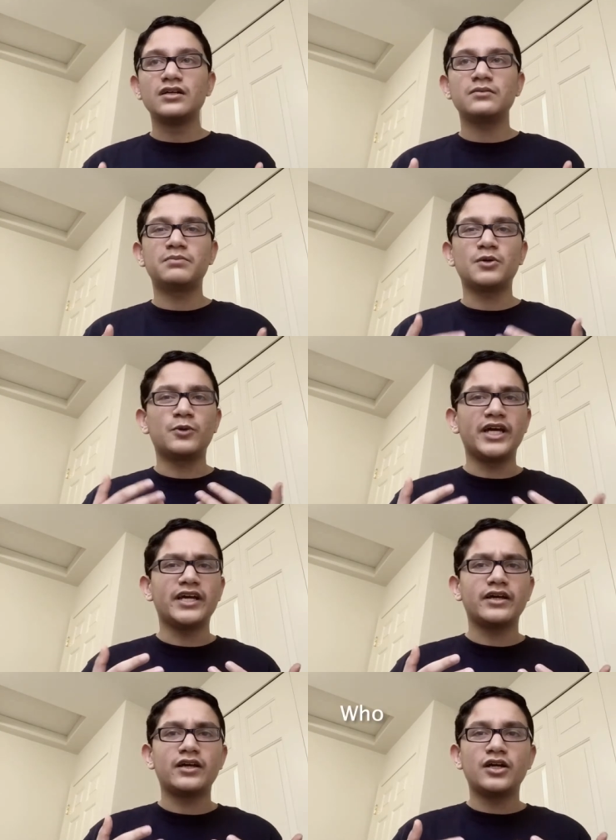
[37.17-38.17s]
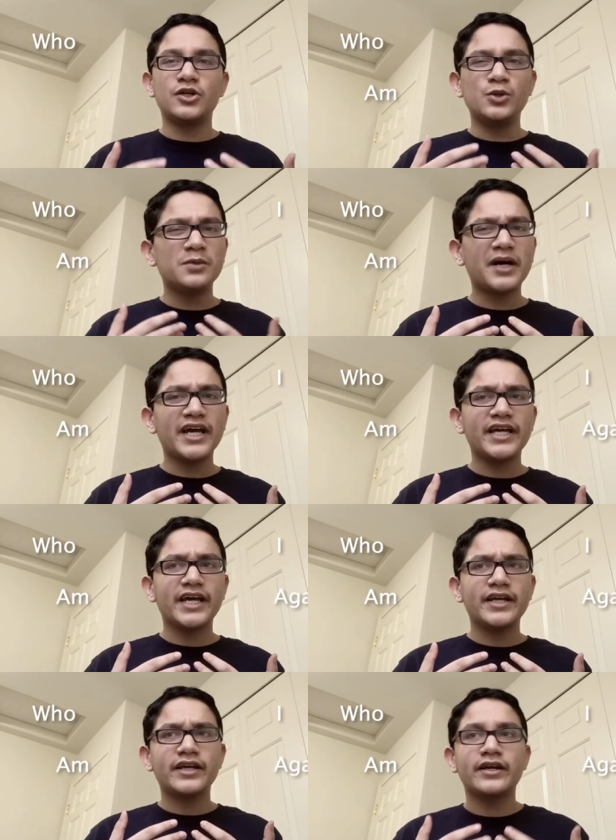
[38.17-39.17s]
But wait, who am I
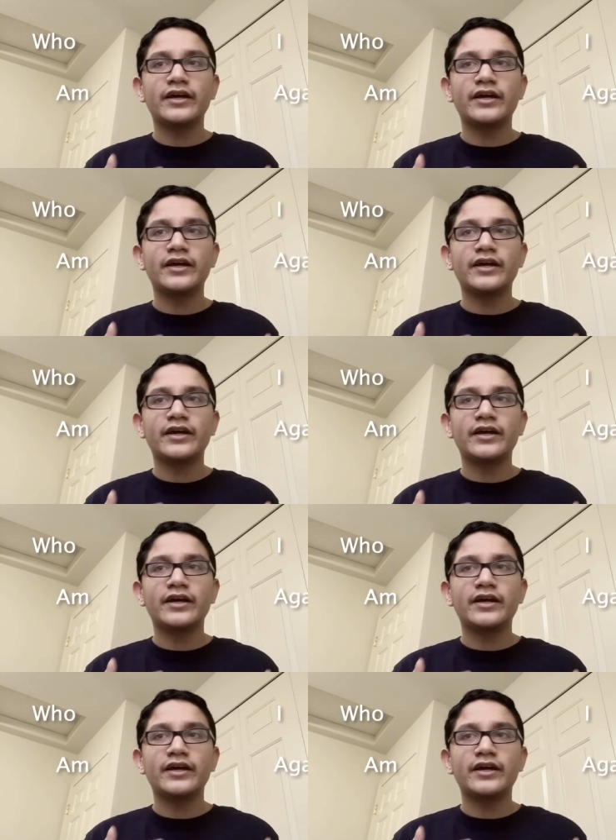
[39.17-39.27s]
again?